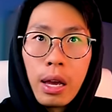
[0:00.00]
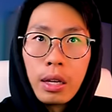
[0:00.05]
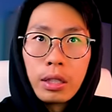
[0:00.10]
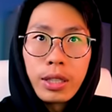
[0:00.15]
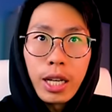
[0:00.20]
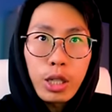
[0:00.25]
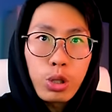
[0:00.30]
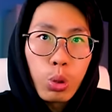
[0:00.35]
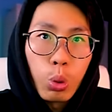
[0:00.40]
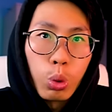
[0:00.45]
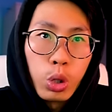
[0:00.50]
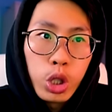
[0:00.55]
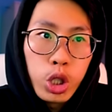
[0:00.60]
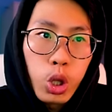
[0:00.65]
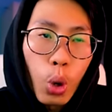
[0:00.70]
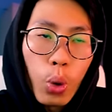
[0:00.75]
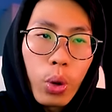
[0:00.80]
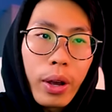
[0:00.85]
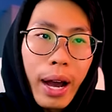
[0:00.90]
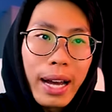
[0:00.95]
just to
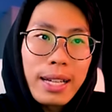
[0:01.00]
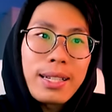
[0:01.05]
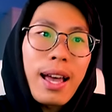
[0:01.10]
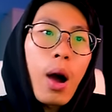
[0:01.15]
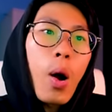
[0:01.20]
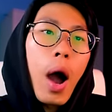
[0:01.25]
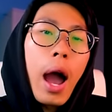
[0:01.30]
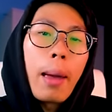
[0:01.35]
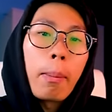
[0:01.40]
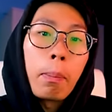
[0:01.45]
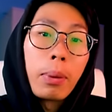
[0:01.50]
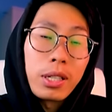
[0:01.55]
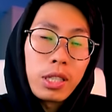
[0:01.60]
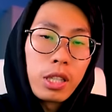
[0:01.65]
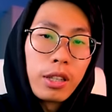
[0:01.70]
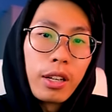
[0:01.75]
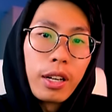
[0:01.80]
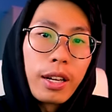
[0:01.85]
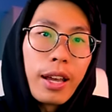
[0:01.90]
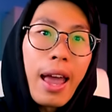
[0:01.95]
show you guys how I
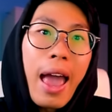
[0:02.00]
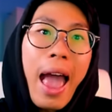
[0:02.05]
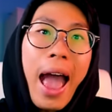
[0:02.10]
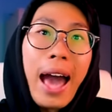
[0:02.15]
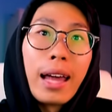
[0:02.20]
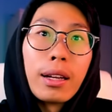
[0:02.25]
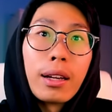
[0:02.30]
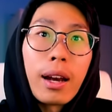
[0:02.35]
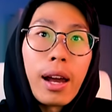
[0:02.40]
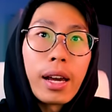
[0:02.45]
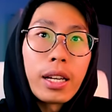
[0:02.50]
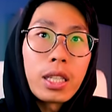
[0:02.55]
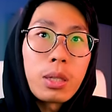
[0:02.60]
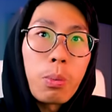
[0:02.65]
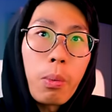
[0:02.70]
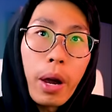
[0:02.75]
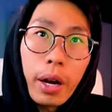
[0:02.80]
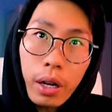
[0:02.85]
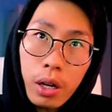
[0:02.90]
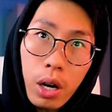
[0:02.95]
personally analyze
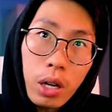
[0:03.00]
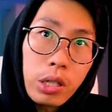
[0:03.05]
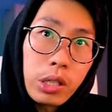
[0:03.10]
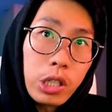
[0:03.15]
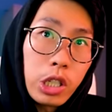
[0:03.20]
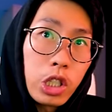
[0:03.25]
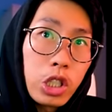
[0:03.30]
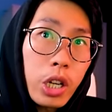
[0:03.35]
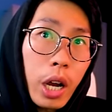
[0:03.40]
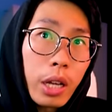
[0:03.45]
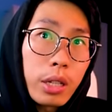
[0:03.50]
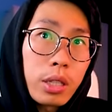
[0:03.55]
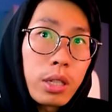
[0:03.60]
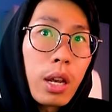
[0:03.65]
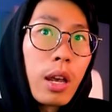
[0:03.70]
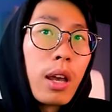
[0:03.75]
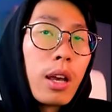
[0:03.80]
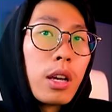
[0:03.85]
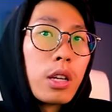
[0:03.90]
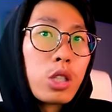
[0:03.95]
my currency charts.